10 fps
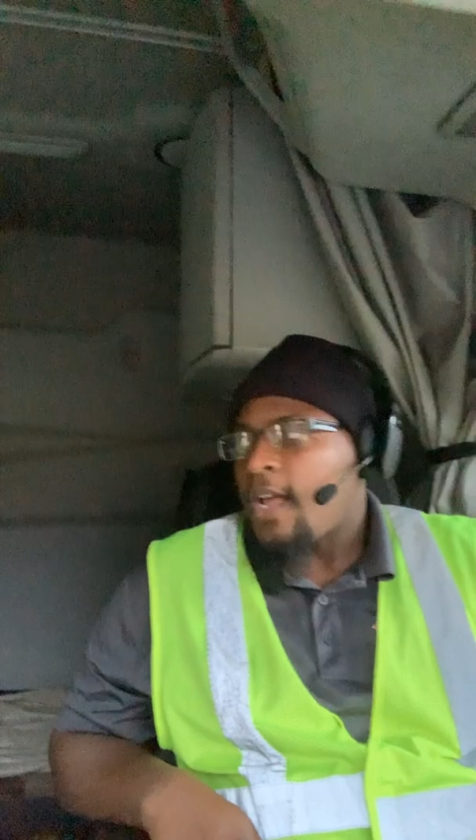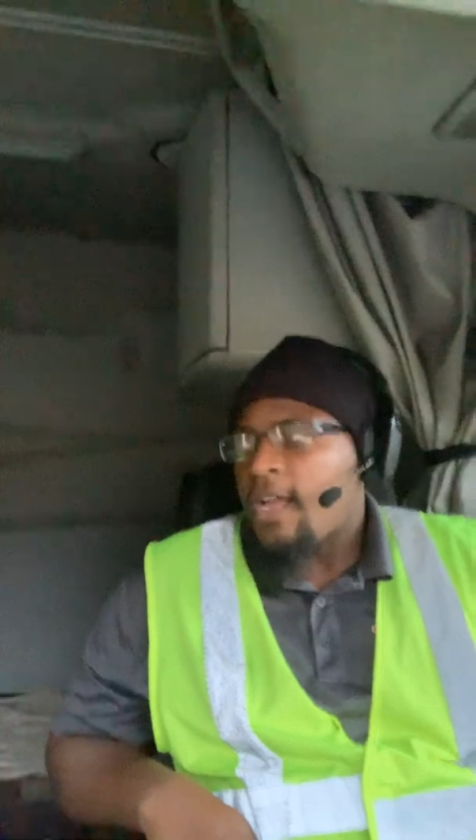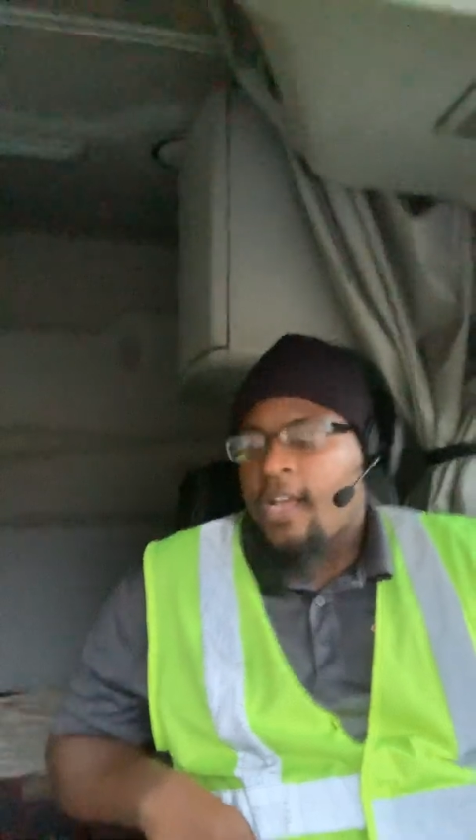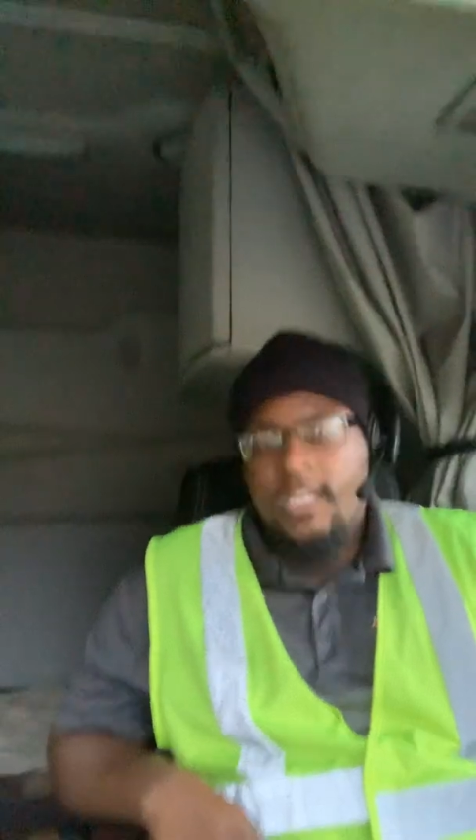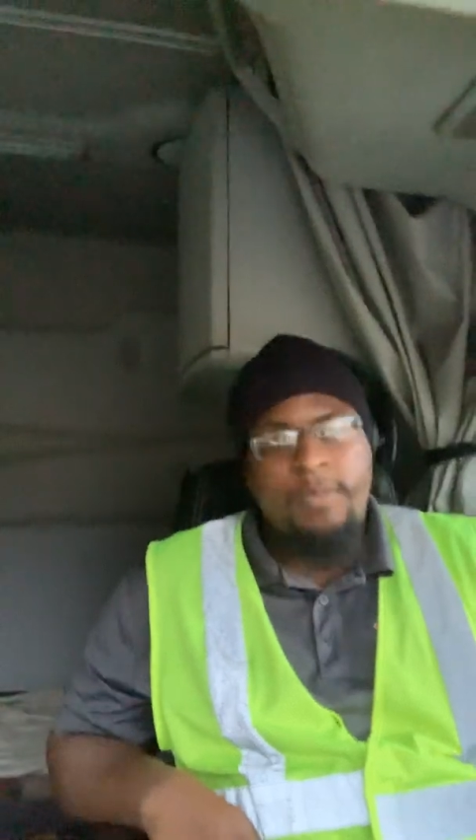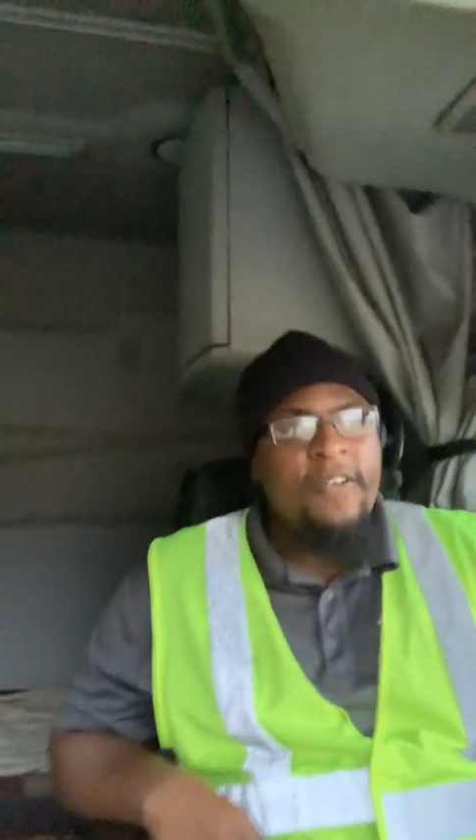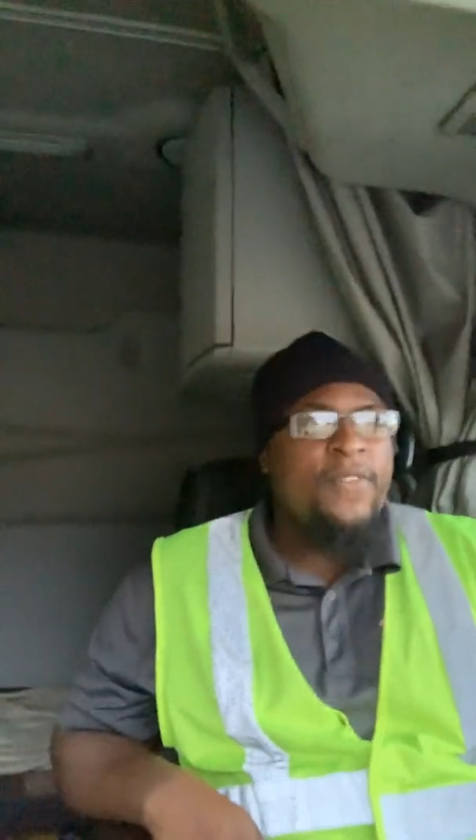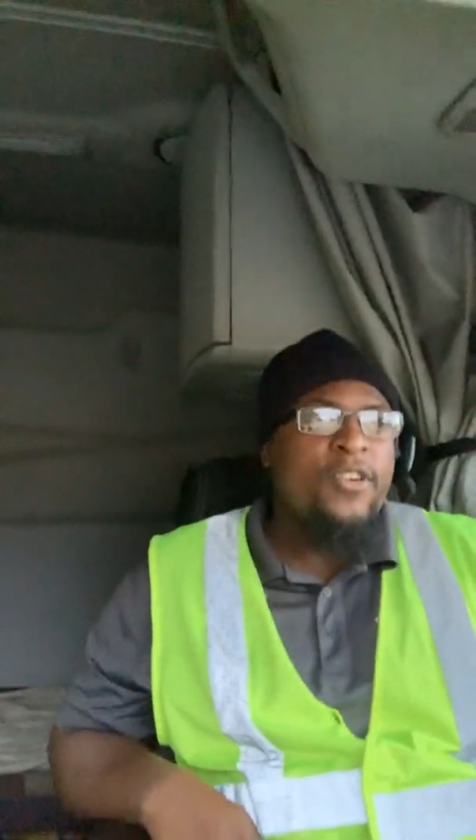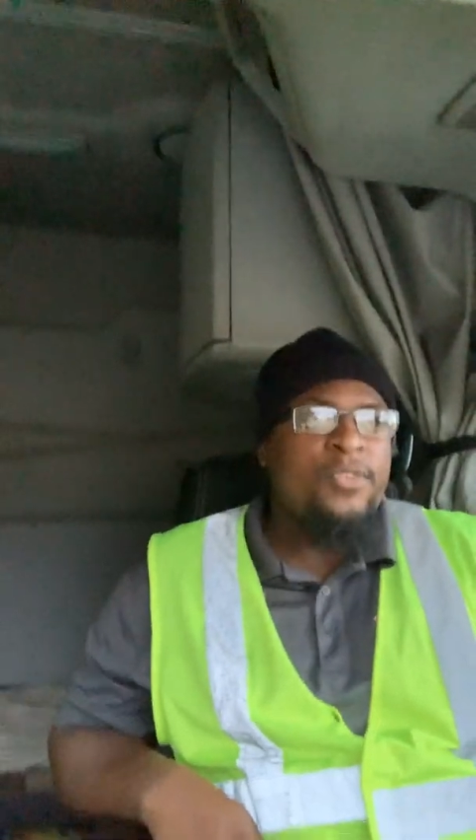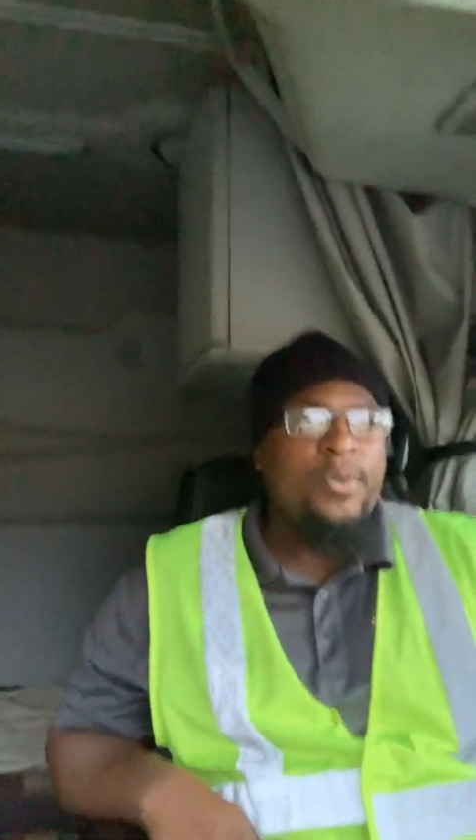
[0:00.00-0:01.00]
Because my
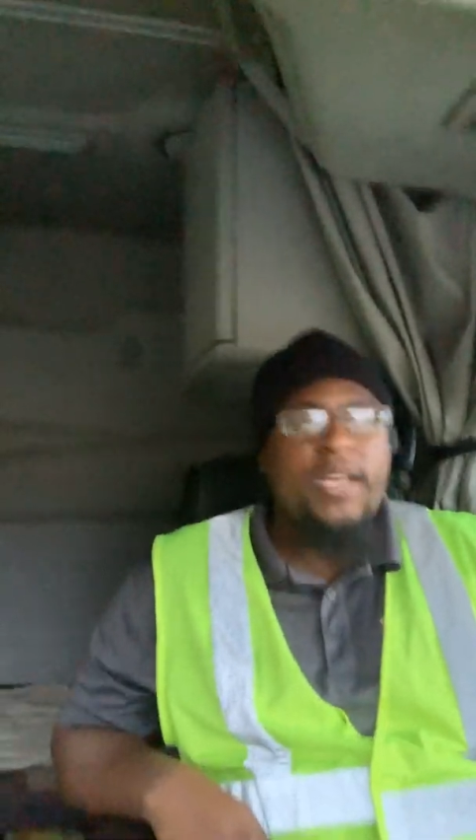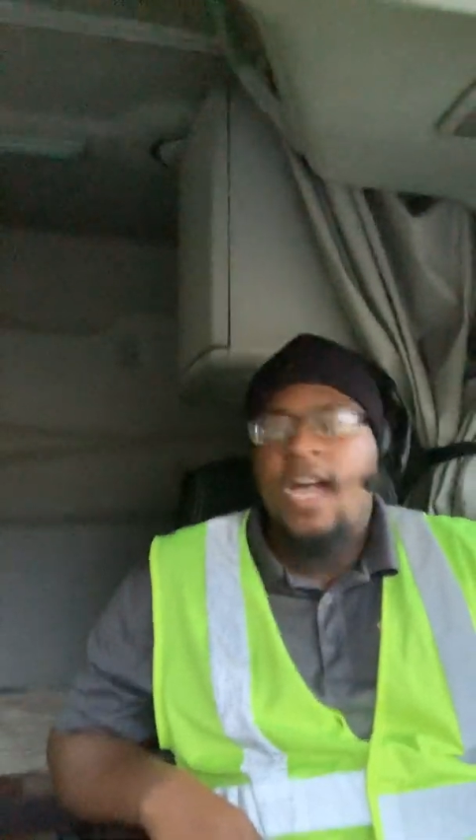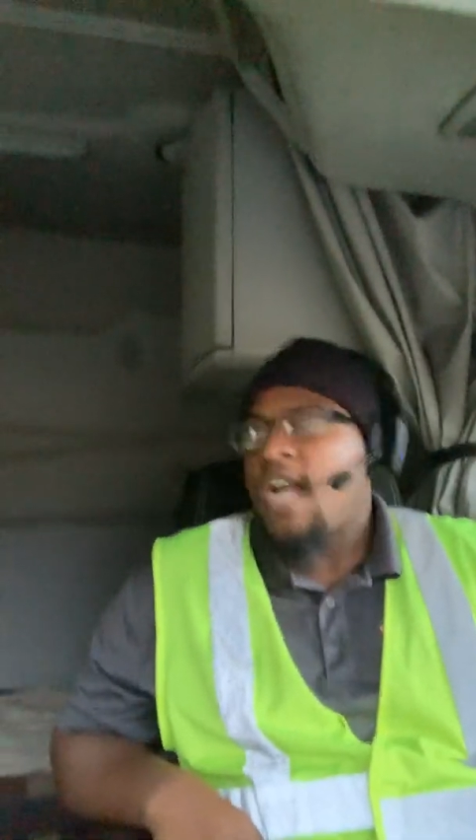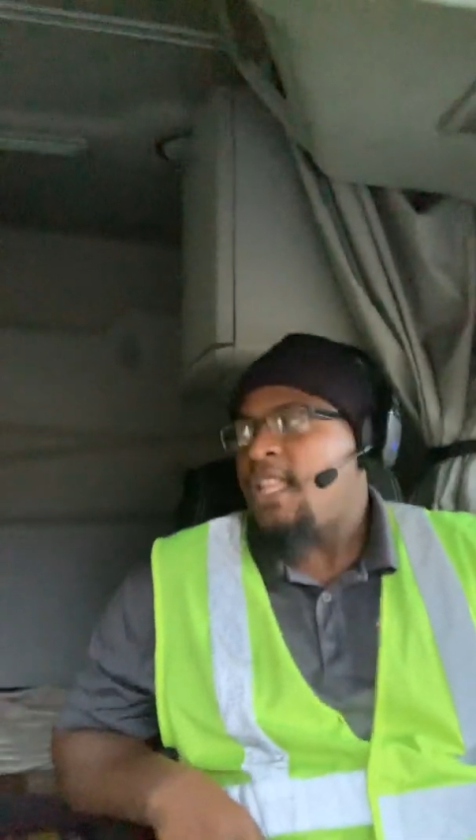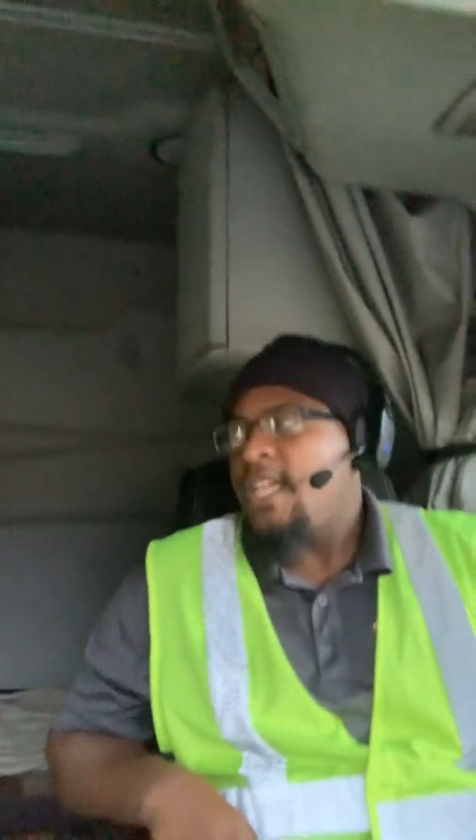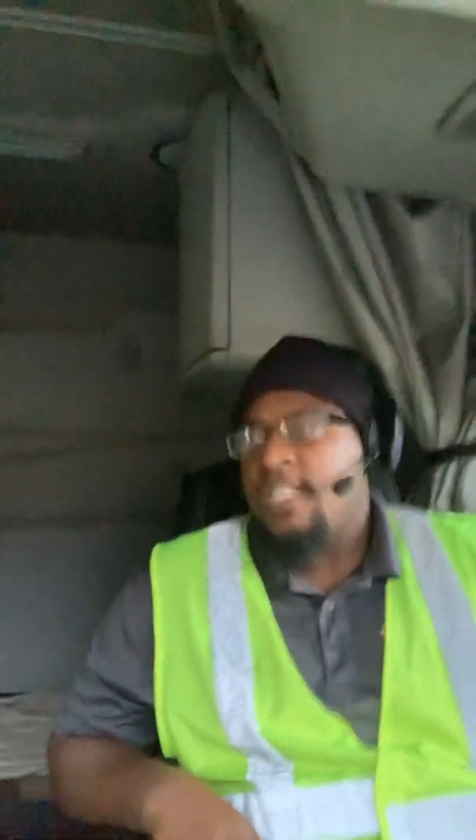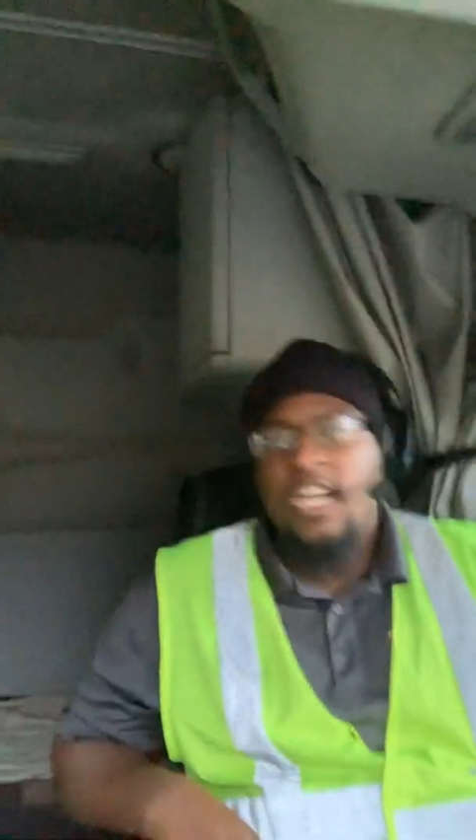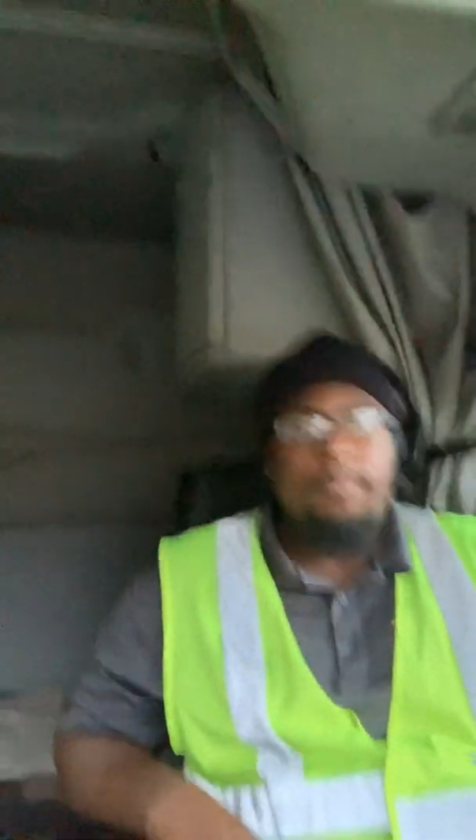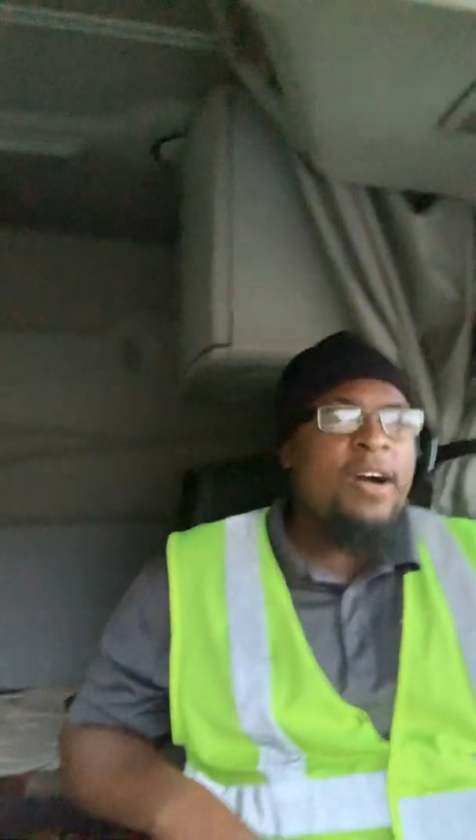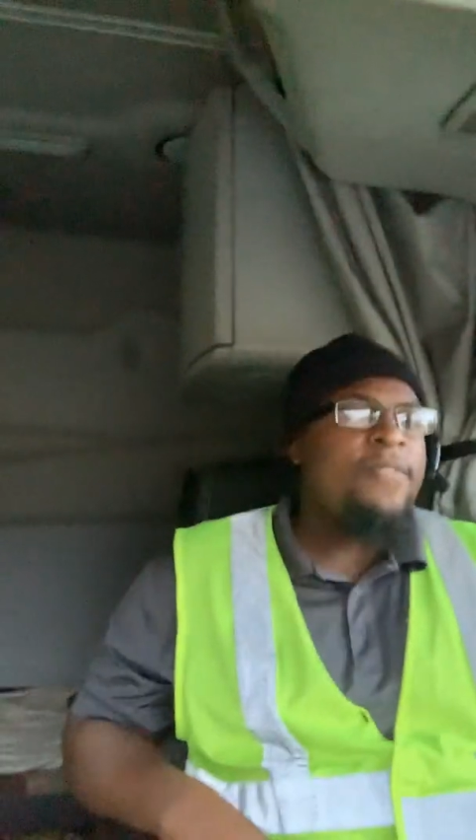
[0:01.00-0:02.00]
first week, I cleaned up my